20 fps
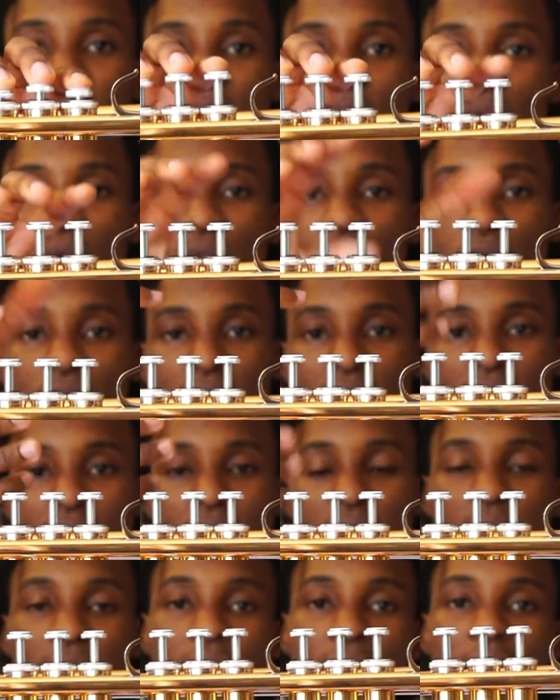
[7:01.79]
those are
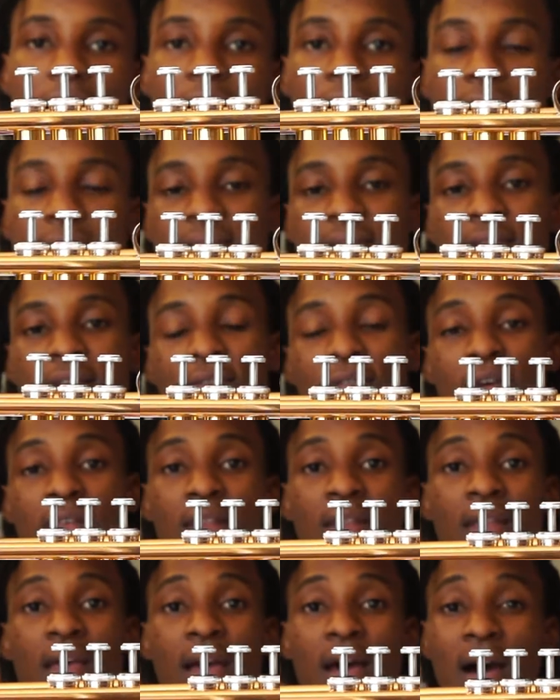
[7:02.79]
the
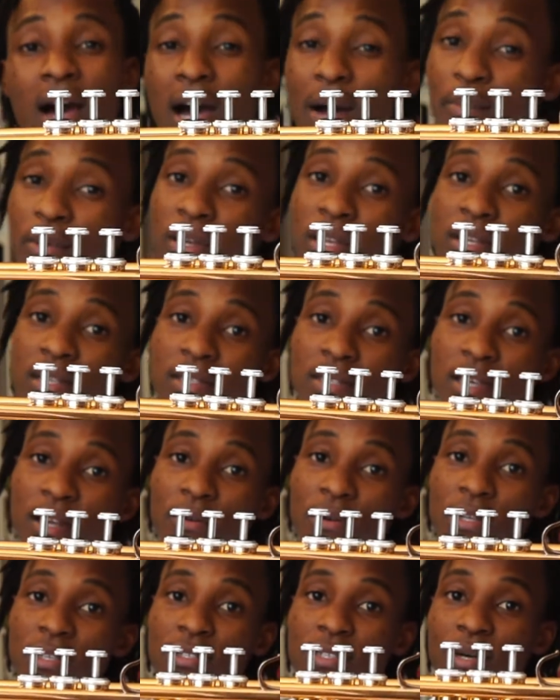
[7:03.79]
7 harmonic
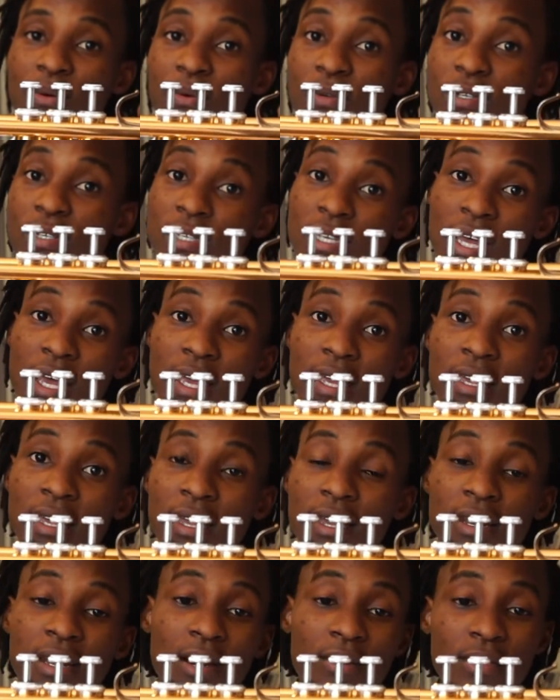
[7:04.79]
series, I would say.
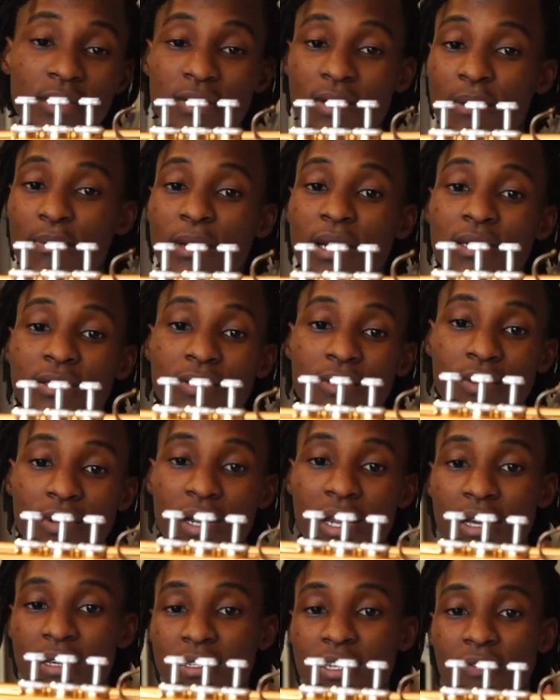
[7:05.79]
Now the trumpet has got
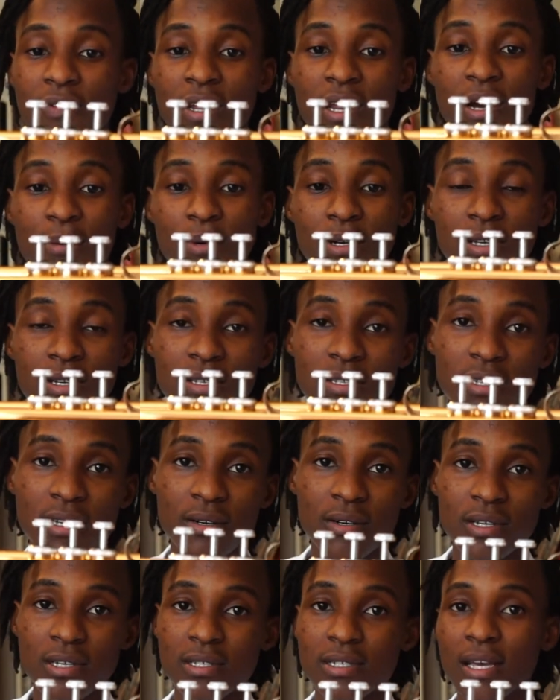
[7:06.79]
like 7 harmonic
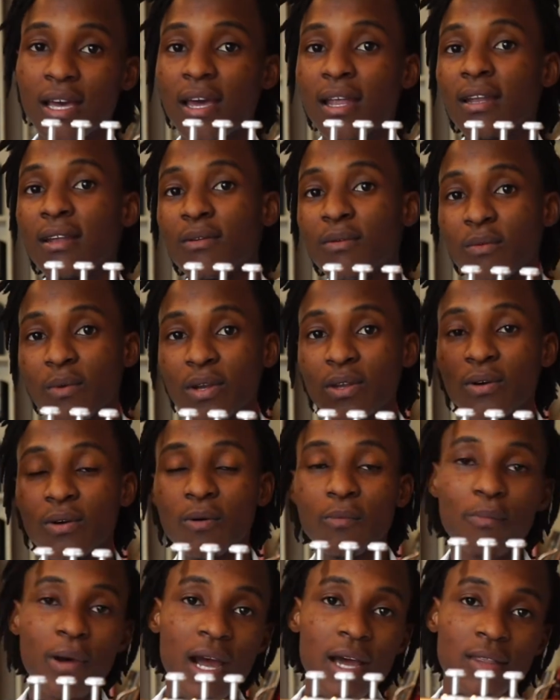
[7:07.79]
series, and when you
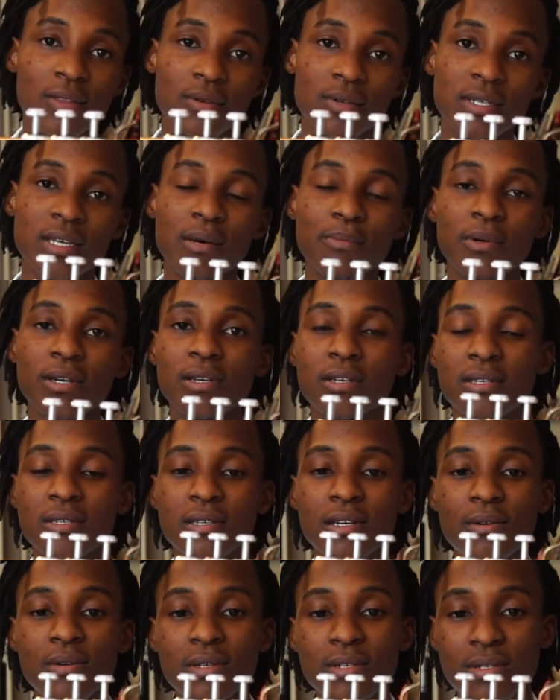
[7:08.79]
combine those harmonic
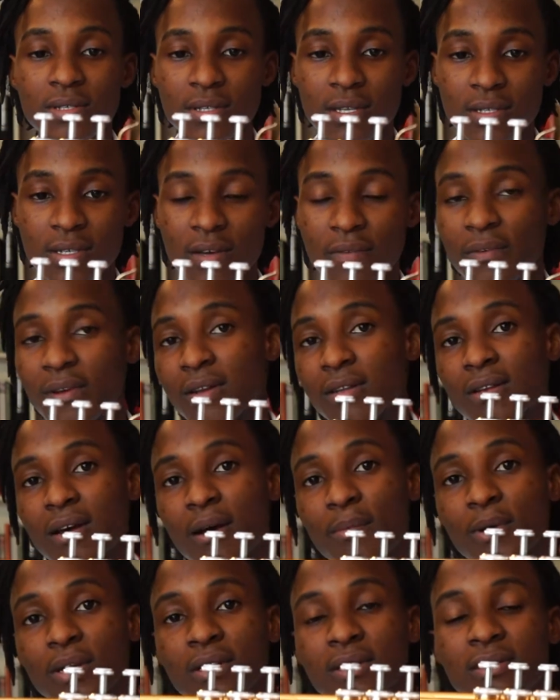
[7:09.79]
series, the 7
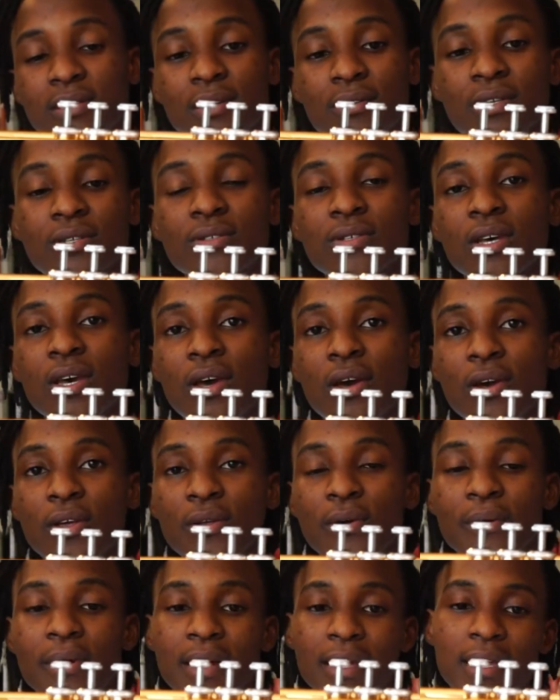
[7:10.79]
harmonic series,
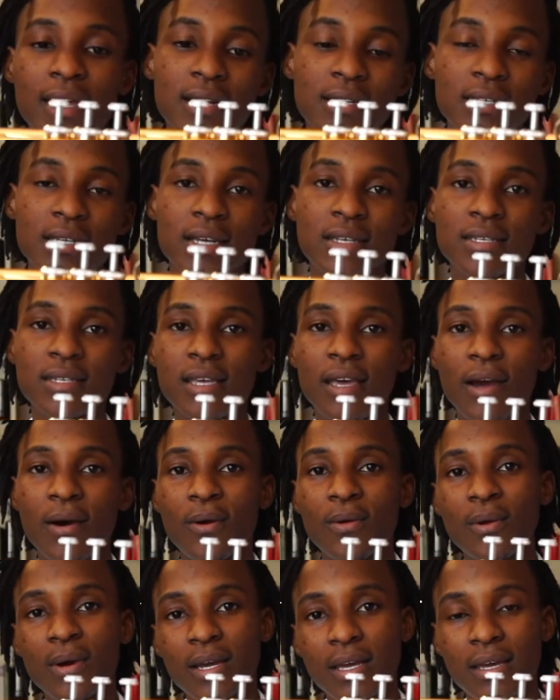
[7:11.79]
you are getting a scale,
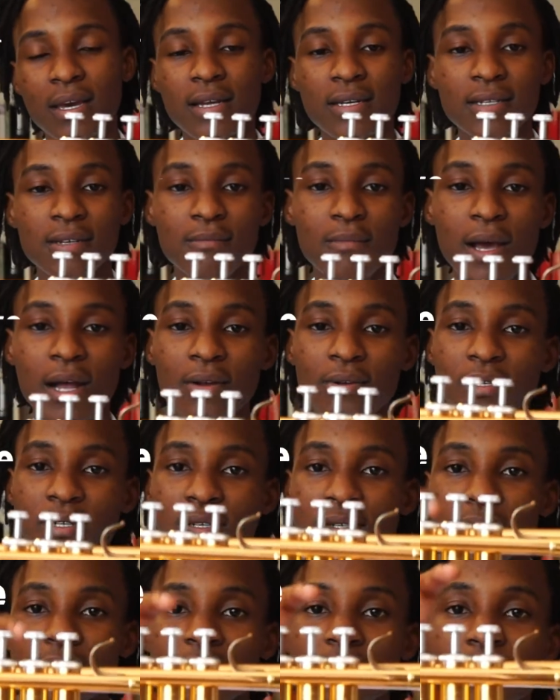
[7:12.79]
you are getting melodies.
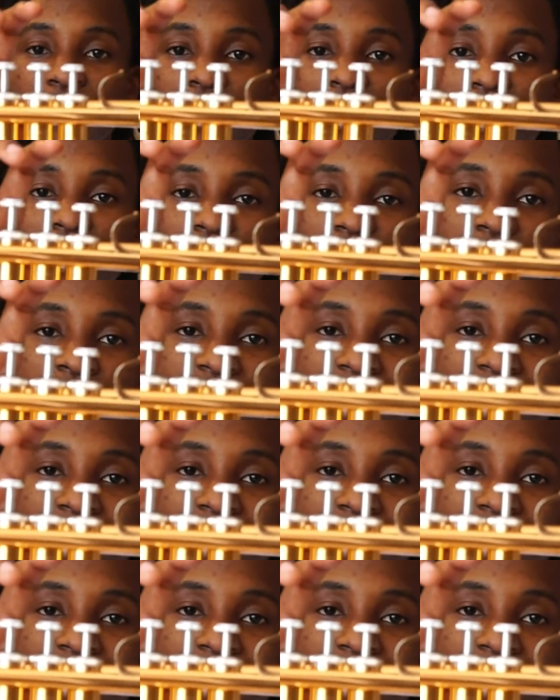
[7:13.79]
So those are the